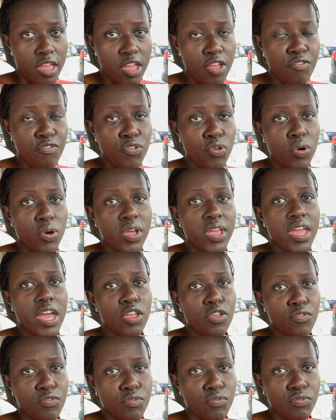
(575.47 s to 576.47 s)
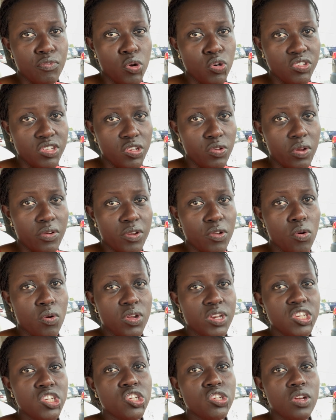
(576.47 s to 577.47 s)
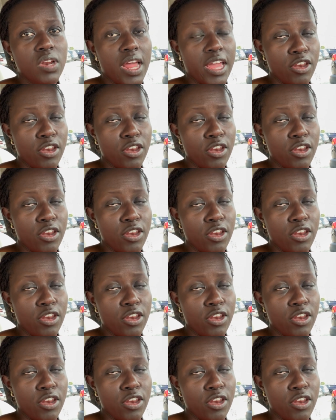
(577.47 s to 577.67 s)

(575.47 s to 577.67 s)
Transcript: If you're here, you've gotten your recognition.